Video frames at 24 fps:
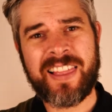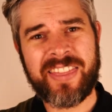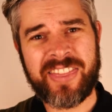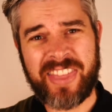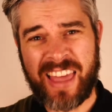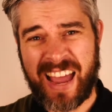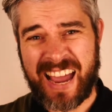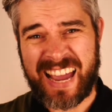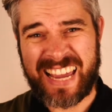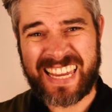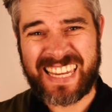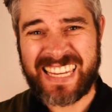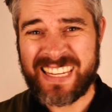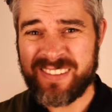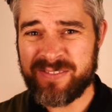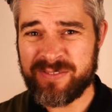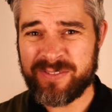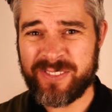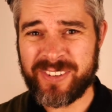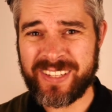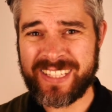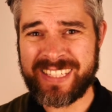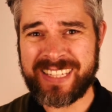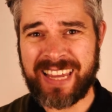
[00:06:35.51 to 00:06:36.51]
that
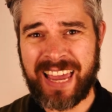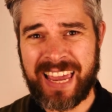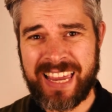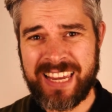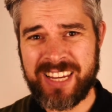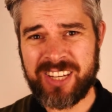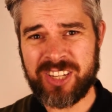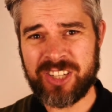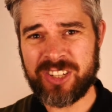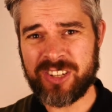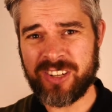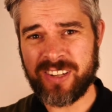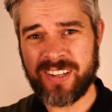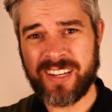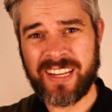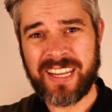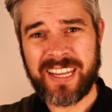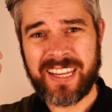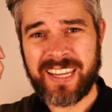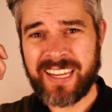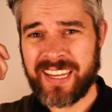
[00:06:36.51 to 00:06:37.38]
invitation